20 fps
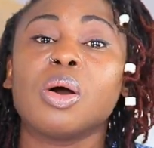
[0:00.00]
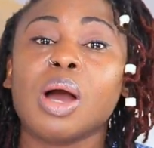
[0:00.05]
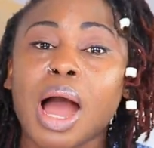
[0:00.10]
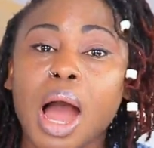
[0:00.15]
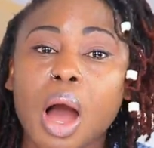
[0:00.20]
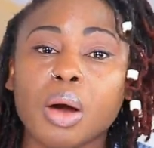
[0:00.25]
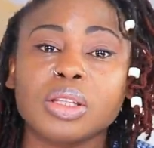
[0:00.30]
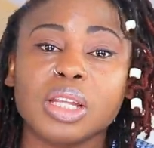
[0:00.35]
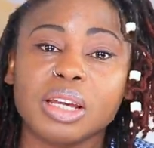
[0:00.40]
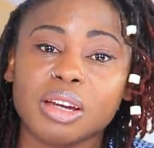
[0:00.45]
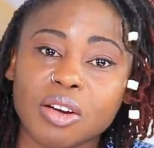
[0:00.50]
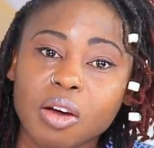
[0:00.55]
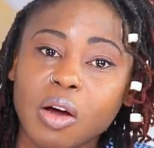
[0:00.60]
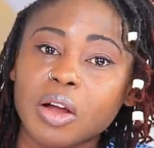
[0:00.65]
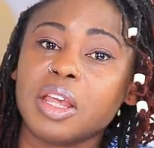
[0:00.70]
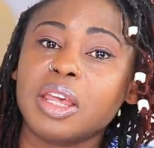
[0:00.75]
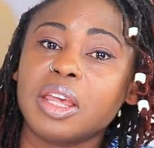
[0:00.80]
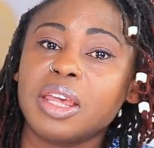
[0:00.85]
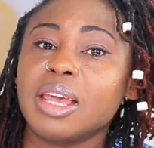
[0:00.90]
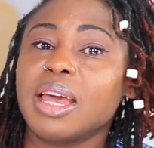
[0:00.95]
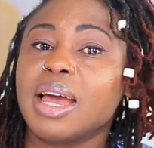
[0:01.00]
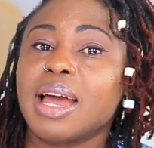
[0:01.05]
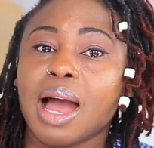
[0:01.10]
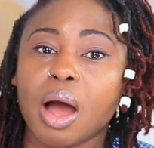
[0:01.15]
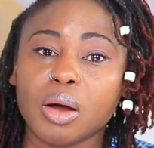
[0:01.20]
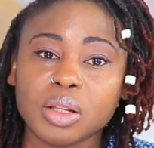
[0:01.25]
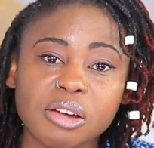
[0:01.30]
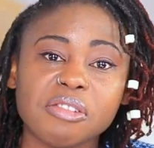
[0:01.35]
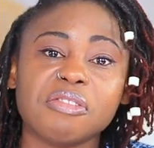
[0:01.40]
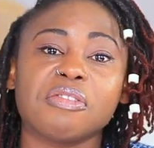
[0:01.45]
how they got here,
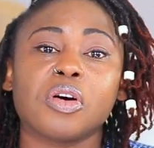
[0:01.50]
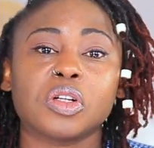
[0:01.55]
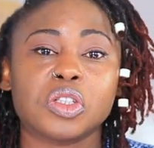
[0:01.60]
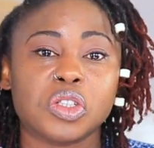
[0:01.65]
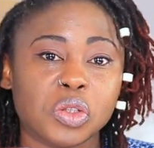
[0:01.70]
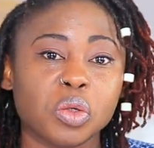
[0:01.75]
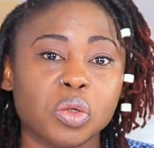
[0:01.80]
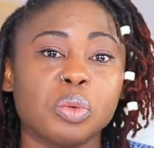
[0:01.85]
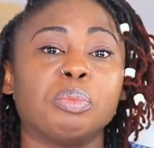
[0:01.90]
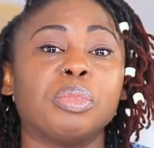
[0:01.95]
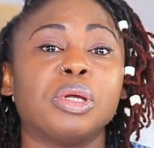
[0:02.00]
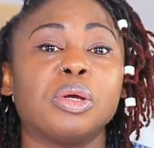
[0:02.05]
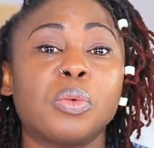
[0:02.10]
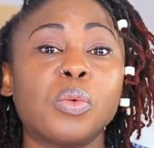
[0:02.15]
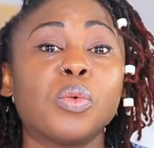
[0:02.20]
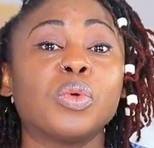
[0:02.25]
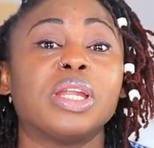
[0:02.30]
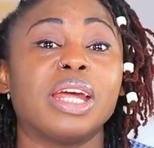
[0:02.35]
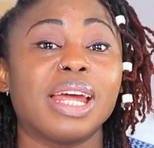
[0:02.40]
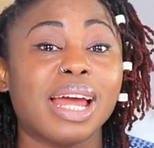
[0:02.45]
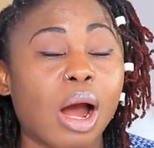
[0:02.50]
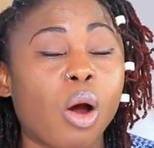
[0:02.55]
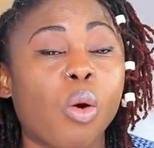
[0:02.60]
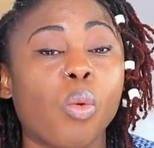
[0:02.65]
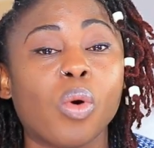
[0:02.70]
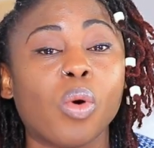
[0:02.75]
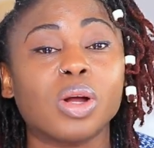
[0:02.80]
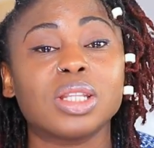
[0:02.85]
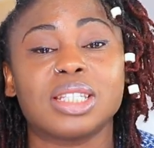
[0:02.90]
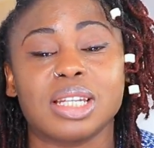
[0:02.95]
how they fought to be who they
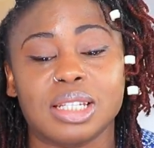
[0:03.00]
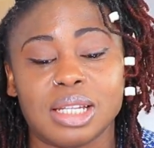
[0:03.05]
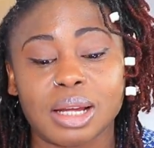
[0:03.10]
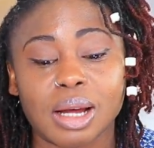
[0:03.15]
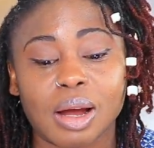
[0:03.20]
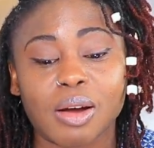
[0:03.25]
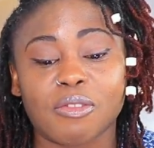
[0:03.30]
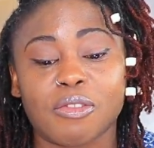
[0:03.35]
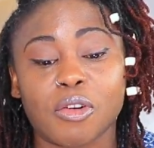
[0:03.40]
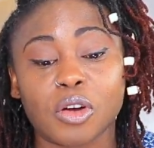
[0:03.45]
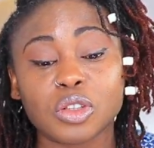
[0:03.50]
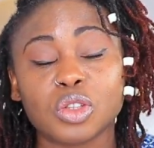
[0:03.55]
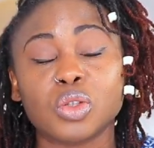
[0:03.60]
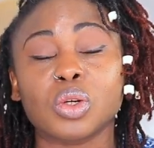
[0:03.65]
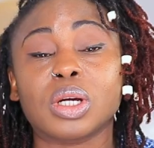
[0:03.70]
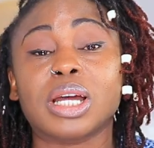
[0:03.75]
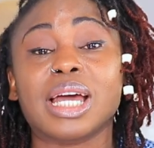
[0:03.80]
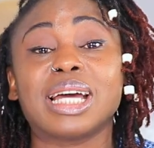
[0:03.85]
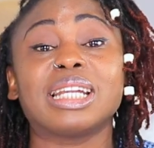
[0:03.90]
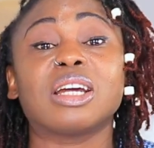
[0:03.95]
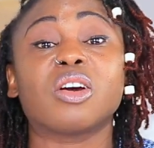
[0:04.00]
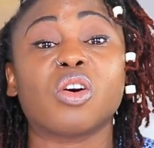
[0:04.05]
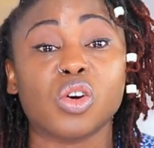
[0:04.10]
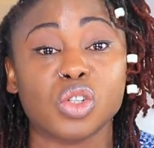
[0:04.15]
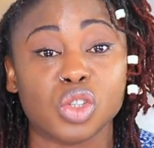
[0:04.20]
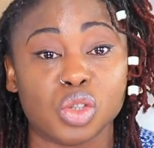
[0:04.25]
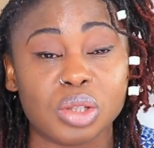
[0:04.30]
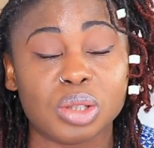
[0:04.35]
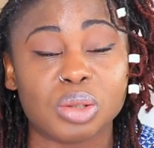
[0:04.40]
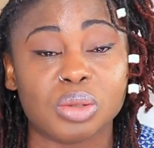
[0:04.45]
are, what they fought to get the
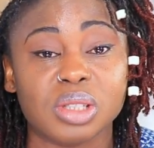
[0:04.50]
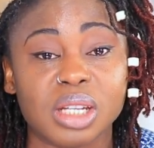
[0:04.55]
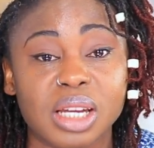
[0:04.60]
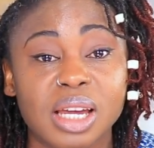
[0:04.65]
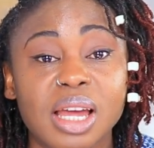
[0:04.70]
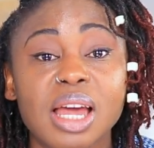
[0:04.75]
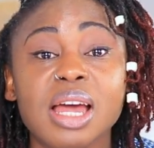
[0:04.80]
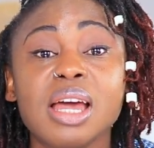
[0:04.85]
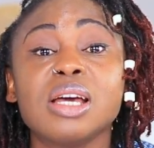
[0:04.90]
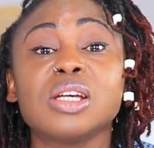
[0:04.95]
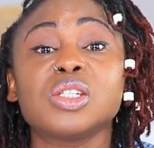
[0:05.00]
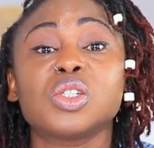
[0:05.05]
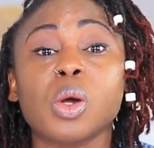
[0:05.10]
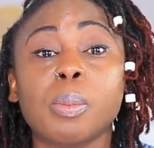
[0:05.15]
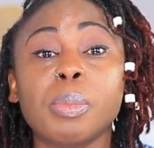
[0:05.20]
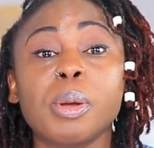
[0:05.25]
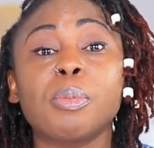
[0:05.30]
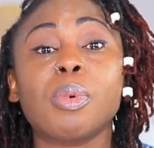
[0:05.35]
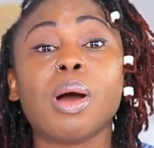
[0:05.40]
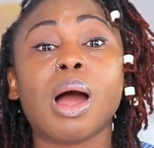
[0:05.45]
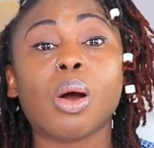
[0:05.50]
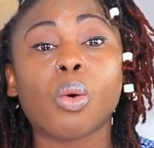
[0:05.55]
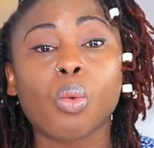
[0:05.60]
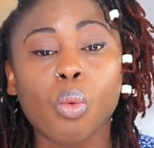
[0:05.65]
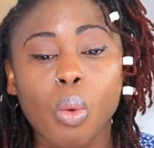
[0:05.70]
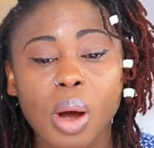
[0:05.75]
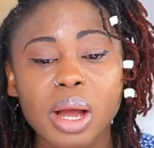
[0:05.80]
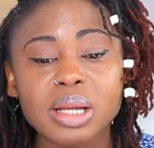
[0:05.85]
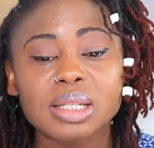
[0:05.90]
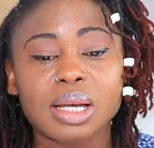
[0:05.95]
country today. So people are
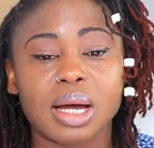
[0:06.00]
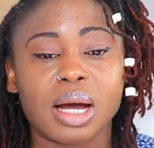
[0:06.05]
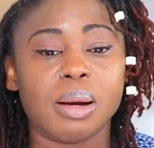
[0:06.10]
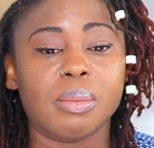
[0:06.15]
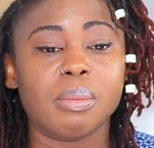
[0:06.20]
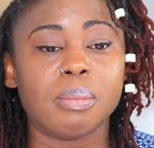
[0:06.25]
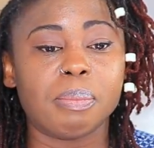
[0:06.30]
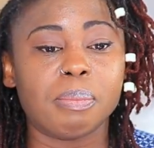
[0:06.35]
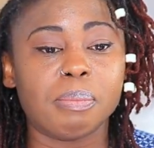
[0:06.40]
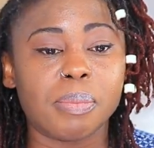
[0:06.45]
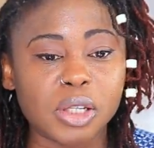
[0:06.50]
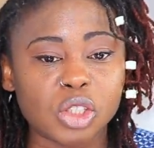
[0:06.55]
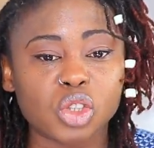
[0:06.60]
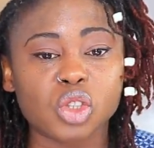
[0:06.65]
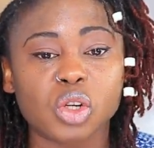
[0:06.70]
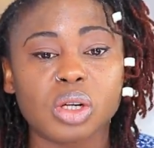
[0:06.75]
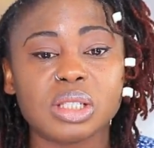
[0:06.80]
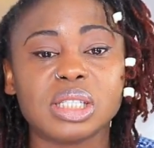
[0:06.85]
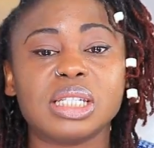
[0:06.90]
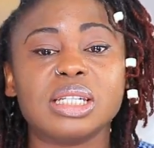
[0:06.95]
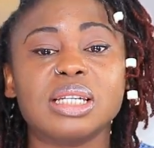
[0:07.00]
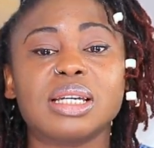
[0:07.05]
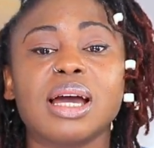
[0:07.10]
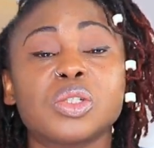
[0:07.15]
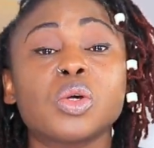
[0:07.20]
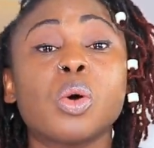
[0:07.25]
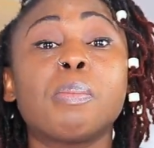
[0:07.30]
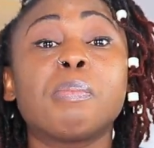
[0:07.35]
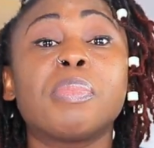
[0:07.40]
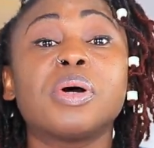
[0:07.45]
quite patriotic.
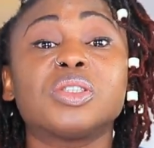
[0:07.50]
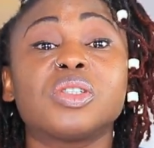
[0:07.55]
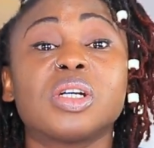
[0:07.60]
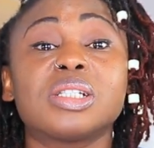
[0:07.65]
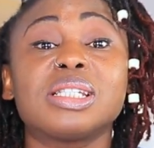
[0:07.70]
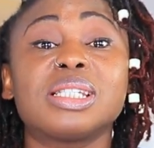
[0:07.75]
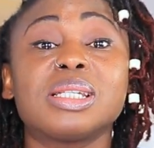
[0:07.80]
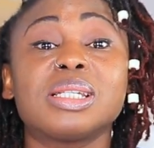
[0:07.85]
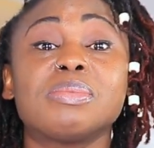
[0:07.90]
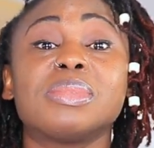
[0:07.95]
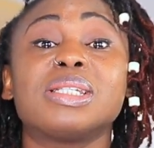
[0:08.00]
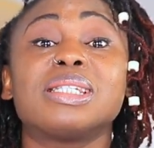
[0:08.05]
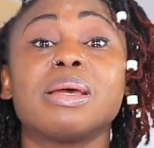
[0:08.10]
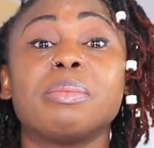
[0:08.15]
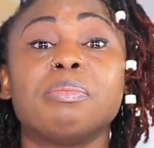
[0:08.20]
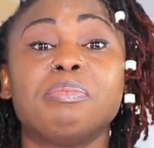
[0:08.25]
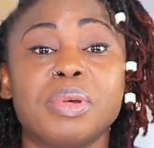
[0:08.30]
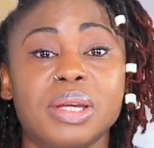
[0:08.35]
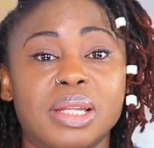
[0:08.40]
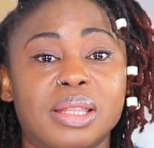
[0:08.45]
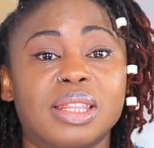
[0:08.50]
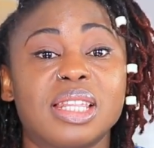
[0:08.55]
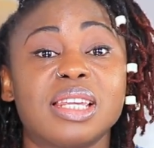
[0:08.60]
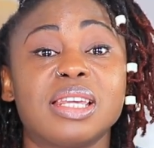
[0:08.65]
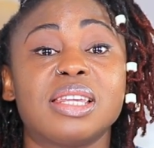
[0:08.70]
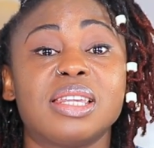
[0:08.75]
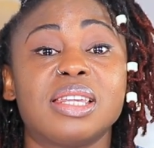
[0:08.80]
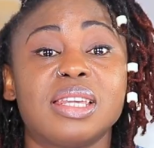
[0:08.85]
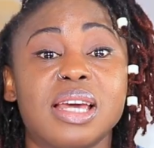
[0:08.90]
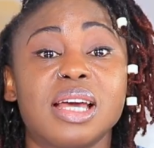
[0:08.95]
So patriotism is a big
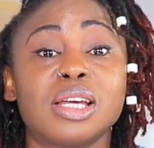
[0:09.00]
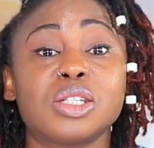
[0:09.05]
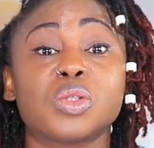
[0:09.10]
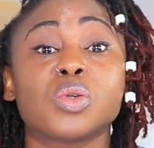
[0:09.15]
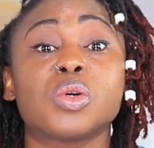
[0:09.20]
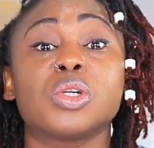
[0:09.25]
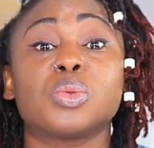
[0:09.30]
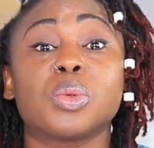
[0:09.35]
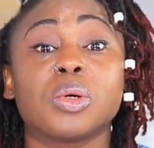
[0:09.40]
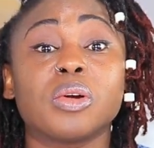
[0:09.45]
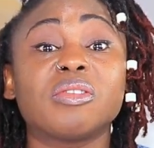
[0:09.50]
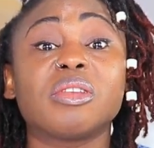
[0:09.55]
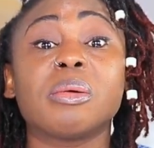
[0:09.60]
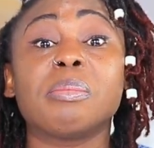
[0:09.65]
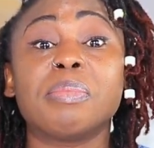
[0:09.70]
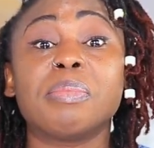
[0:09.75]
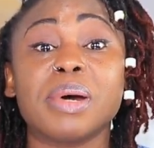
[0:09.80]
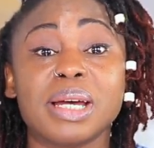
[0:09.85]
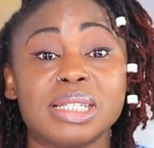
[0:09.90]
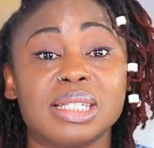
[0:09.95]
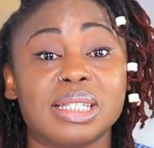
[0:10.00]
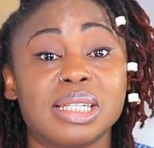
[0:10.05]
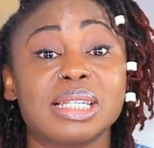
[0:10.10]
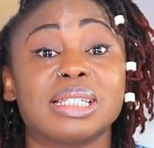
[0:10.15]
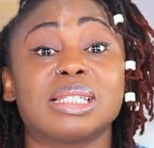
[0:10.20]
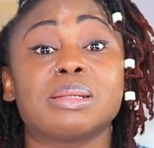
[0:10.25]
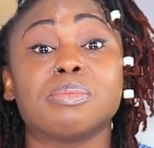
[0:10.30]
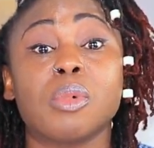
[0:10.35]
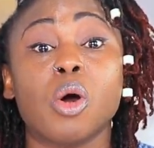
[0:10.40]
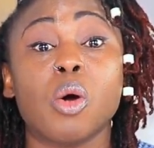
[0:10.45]
thing here. So it's one of the best
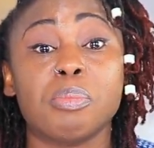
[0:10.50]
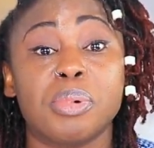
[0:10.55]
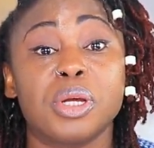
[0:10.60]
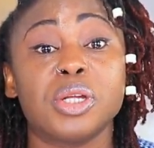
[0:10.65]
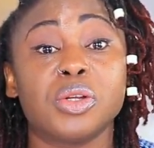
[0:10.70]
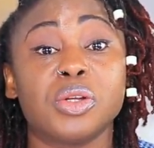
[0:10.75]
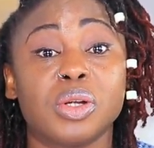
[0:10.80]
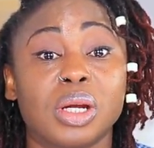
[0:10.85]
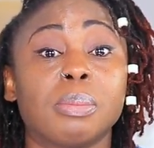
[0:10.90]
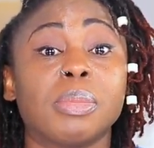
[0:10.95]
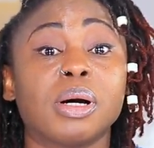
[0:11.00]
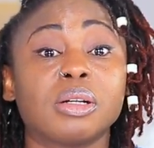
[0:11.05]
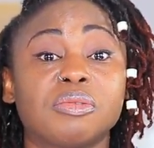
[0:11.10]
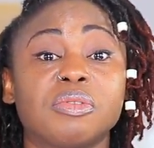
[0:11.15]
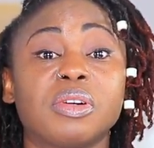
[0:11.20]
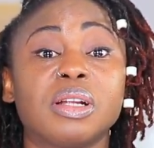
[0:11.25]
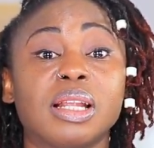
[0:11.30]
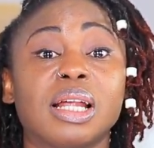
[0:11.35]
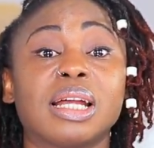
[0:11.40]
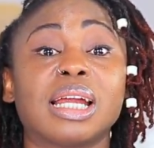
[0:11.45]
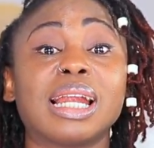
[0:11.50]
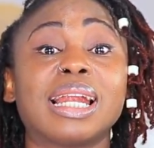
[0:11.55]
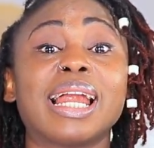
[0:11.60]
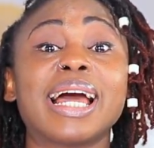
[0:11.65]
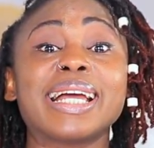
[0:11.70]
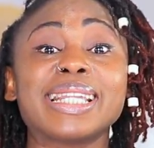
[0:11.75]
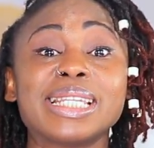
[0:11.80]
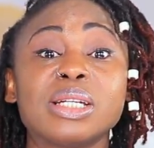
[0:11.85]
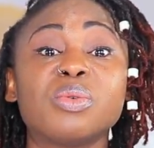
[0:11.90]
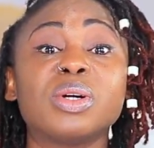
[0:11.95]
things, in my opinion, about Finland. I
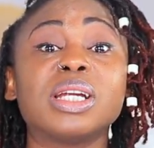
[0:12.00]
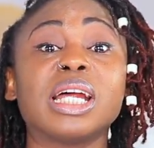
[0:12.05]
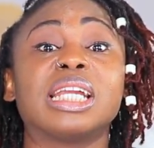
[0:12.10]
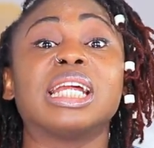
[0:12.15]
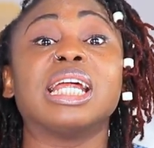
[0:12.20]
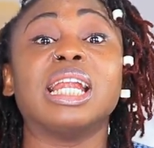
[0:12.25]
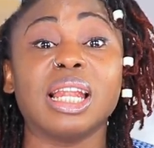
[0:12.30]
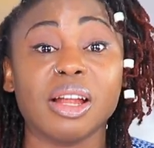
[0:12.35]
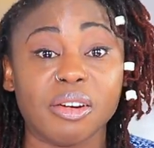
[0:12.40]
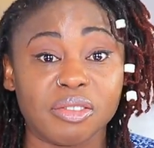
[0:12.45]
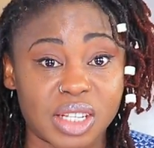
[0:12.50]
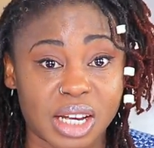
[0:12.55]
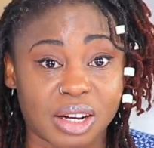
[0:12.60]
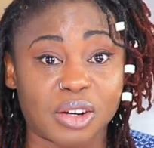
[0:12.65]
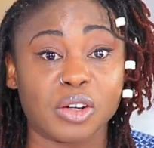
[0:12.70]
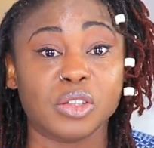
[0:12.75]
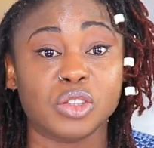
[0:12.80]
like the way that they love their